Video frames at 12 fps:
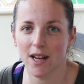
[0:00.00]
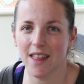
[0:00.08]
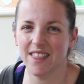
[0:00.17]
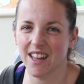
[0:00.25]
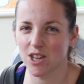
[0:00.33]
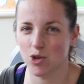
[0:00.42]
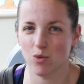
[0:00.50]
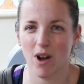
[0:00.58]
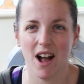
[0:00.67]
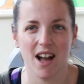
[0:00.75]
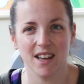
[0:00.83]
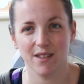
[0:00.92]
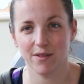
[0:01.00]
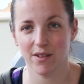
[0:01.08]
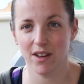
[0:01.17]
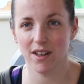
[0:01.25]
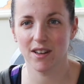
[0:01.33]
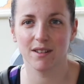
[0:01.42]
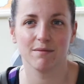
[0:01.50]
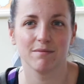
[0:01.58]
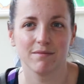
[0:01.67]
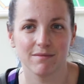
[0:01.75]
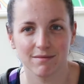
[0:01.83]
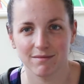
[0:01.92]
and they dry for
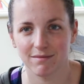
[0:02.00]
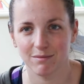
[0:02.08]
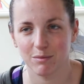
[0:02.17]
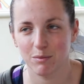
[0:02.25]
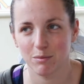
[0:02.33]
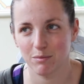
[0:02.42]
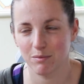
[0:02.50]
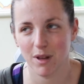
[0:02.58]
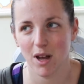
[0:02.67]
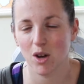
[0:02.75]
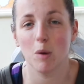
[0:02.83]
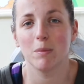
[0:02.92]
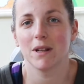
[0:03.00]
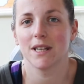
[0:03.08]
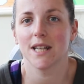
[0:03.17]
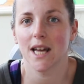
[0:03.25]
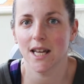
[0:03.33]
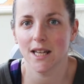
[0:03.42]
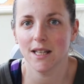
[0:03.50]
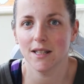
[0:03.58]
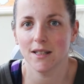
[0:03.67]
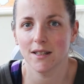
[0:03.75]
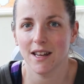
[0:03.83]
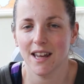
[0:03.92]
a couple of
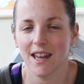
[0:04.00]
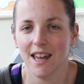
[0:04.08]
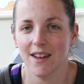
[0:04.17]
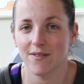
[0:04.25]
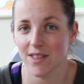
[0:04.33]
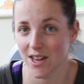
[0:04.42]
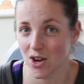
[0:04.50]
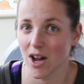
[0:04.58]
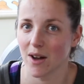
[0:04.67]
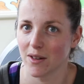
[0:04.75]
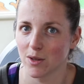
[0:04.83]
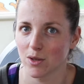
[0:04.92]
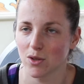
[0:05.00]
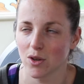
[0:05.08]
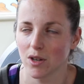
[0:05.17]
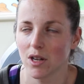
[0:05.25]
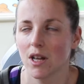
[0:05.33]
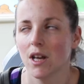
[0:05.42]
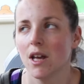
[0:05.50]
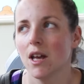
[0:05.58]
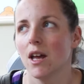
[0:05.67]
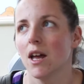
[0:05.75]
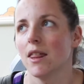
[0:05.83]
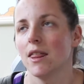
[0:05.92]
days if they're not out in the sun,
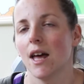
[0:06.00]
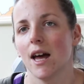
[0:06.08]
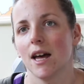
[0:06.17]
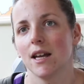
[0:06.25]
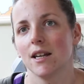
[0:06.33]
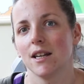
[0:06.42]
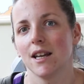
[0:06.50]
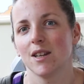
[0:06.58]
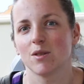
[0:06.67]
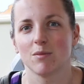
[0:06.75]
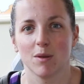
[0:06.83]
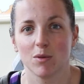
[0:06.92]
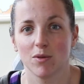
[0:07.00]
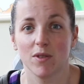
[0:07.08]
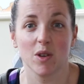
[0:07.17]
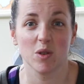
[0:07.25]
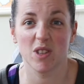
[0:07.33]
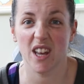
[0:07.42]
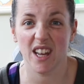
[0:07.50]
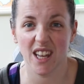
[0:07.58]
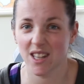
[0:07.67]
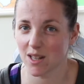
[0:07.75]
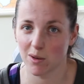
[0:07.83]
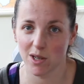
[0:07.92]
then it sometimes feels like
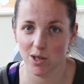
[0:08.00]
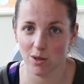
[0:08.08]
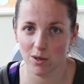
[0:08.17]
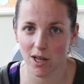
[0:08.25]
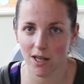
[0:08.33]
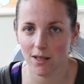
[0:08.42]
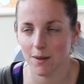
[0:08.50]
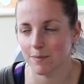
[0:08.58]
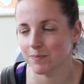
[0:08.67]
it's only 2 days.